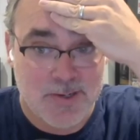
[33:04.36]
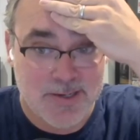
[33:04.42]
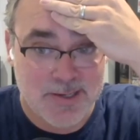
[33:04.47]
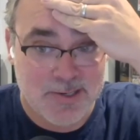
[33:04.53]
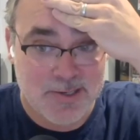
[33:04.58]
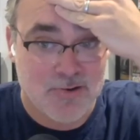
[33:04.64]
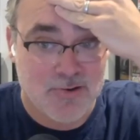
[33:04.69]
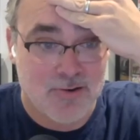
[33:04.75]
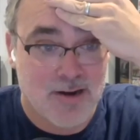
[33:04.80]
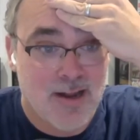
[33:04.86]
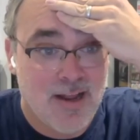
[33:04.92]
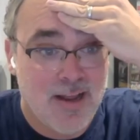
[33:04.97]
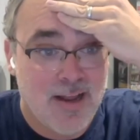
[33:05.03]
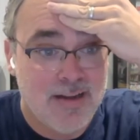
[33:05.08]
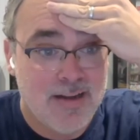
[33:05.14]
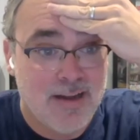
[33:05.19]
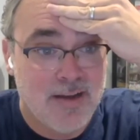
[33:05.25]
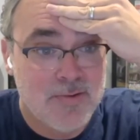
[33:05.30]
ready to
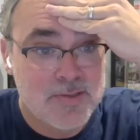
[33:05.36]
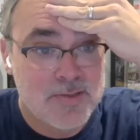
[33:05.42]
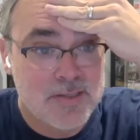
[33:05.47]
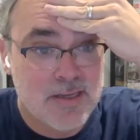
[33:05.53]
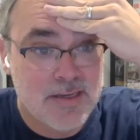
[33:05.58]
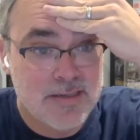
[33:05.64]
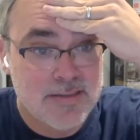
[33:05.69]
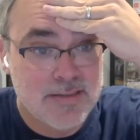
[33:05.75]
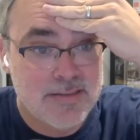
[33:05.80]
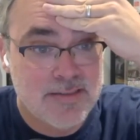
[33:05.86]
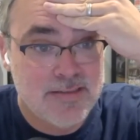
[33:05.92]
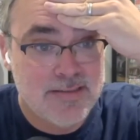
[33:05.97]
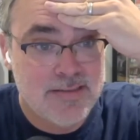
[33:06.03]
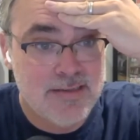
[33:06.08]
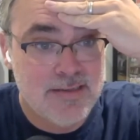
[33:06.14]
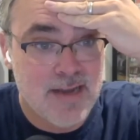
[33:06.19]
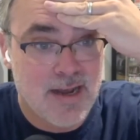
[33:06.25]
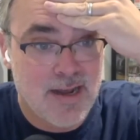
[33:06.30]
cry. I was like
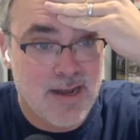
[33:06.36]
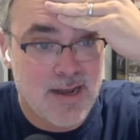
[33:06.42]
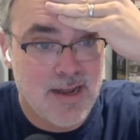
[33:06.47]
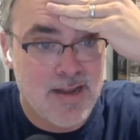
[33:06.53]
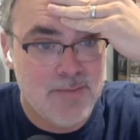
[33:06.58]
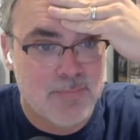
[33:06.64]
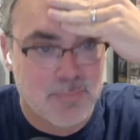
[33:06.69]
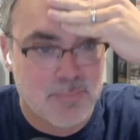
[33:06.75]
I